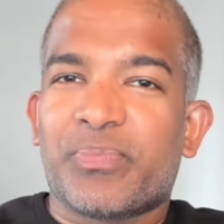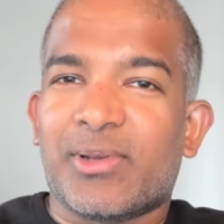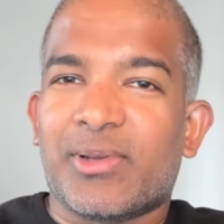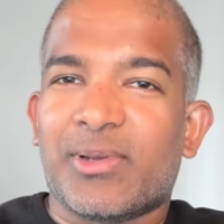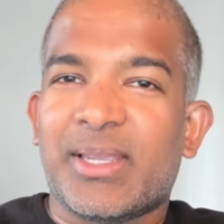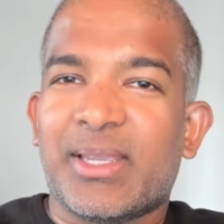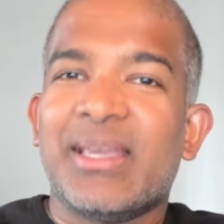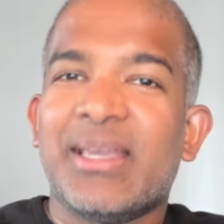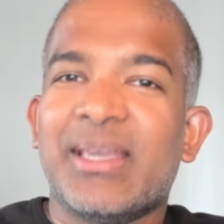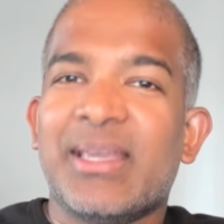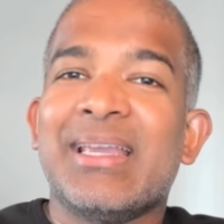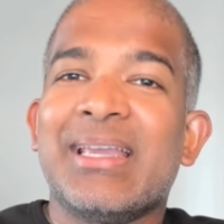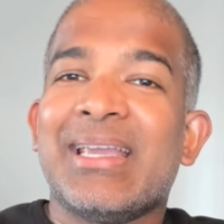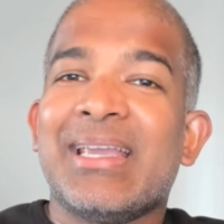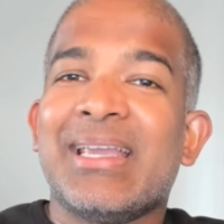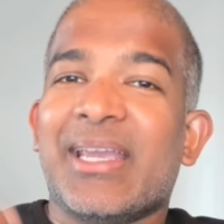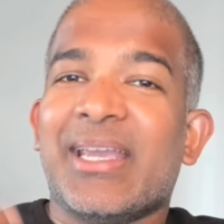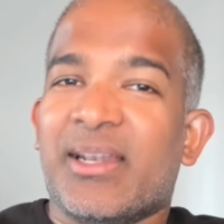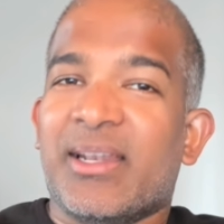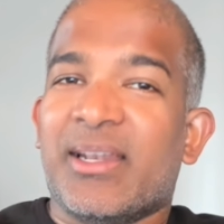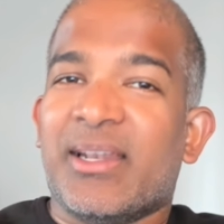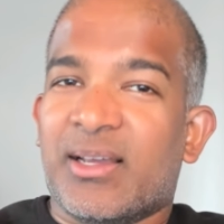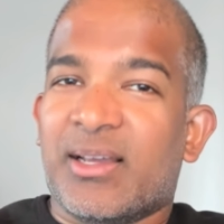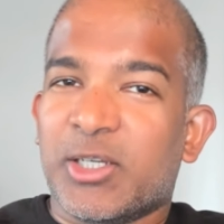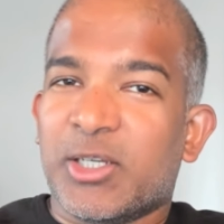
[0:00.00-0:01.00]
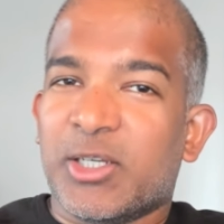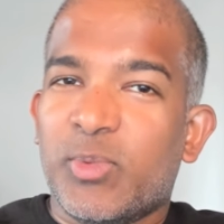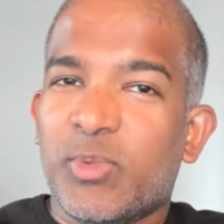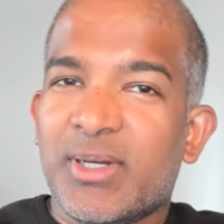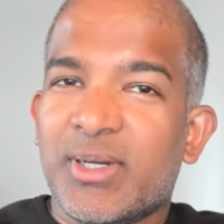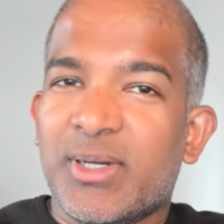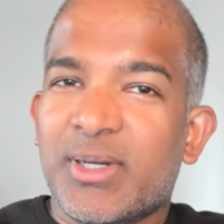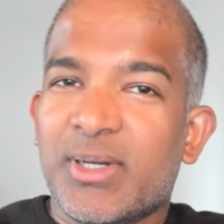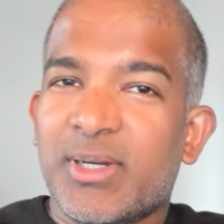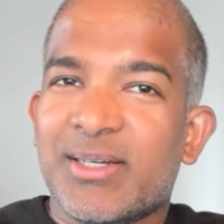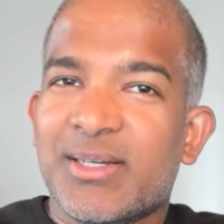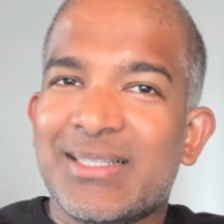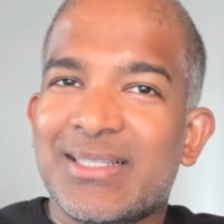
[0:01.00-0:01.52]
Okay. In other
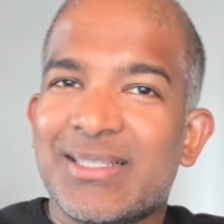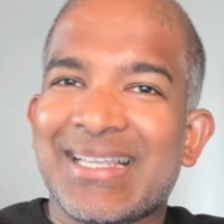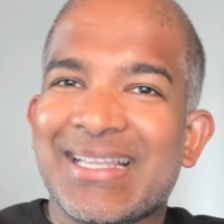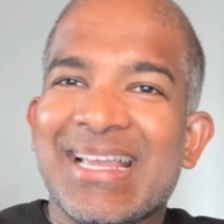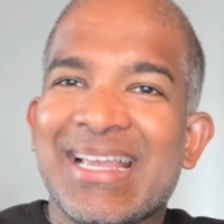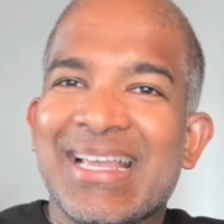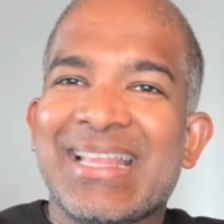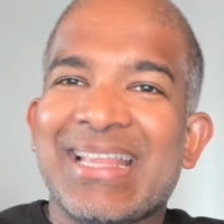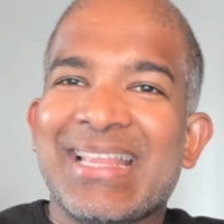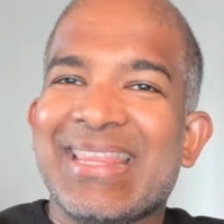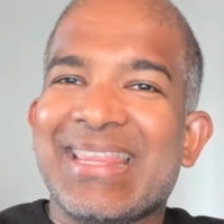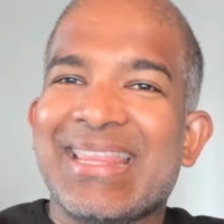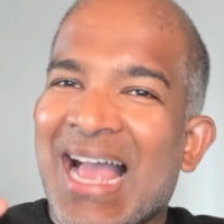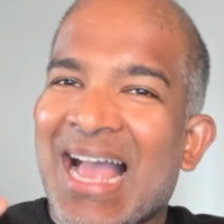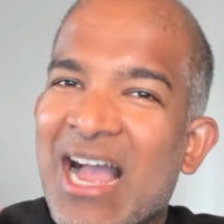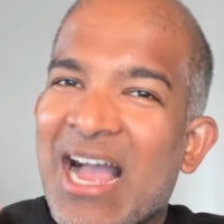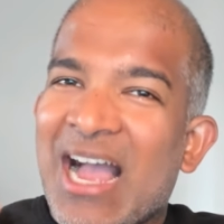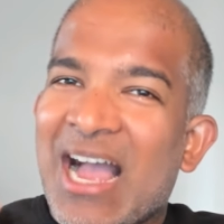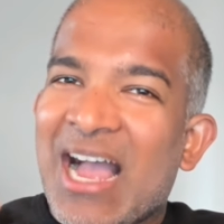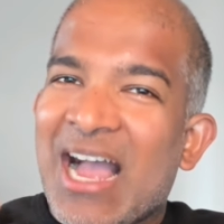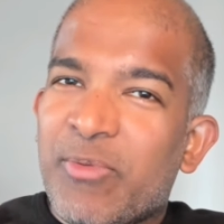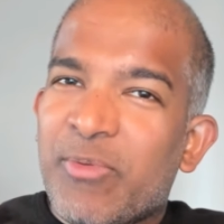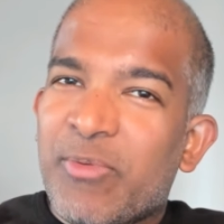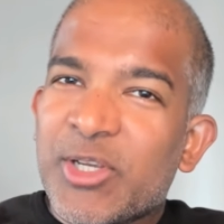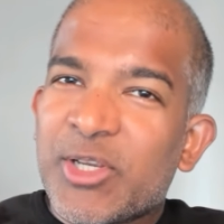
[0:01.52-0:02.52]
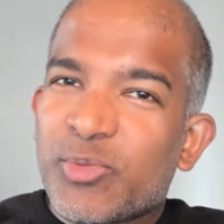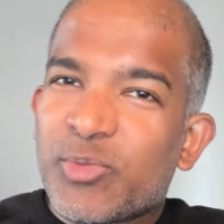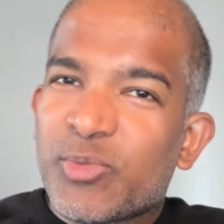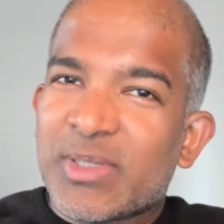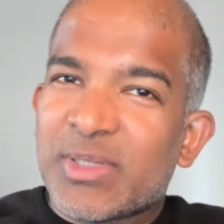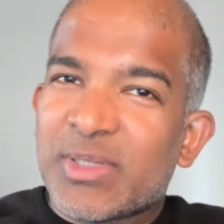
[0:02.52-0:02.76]
words, the average